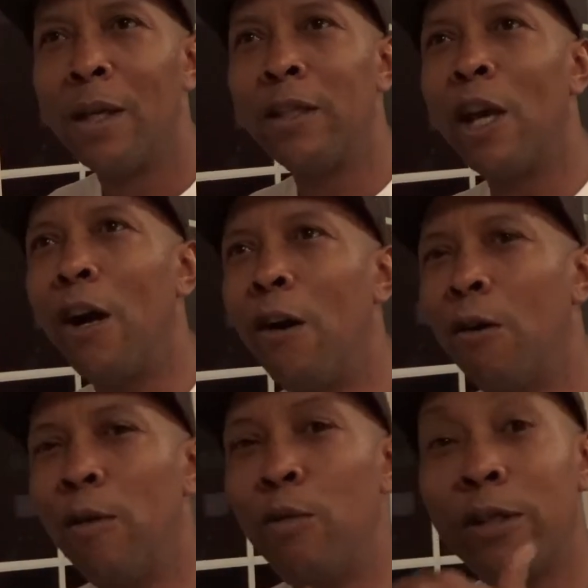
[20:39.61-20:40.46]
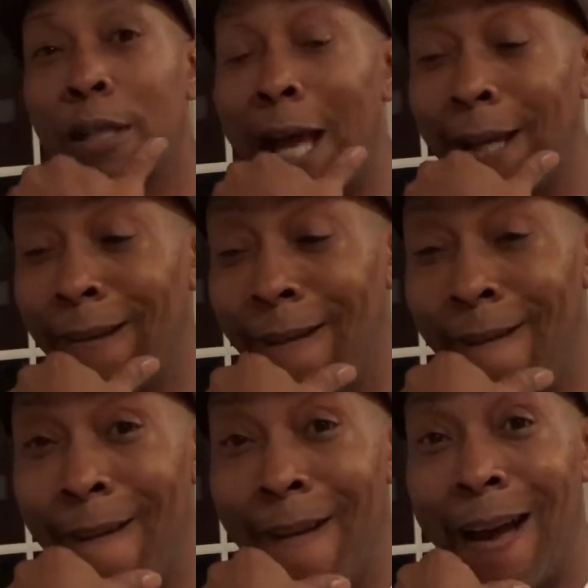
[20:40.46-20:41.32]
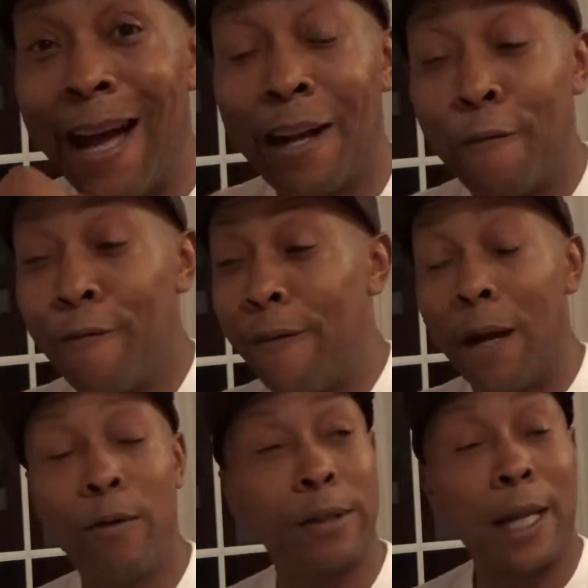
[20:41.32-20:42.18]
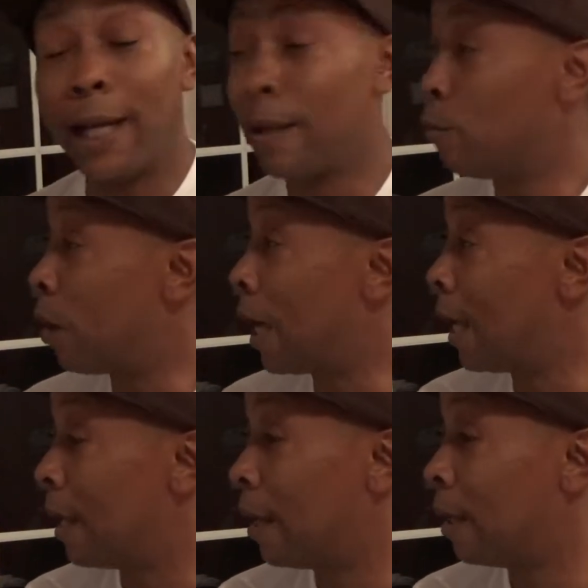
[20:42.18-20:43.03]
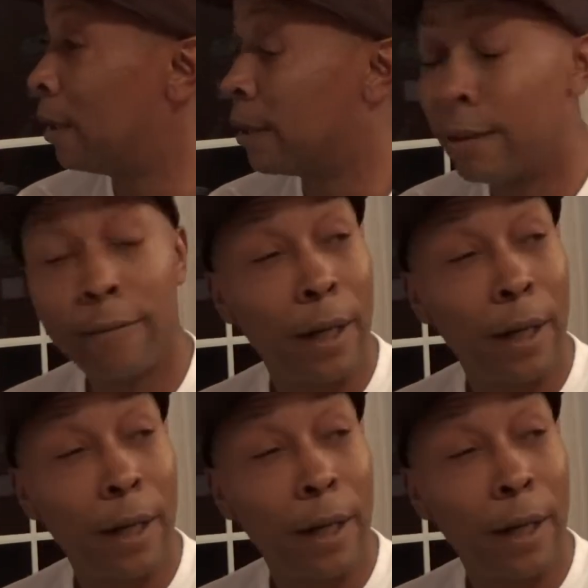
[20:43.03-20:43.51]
yo, it was like I was like, wow, look at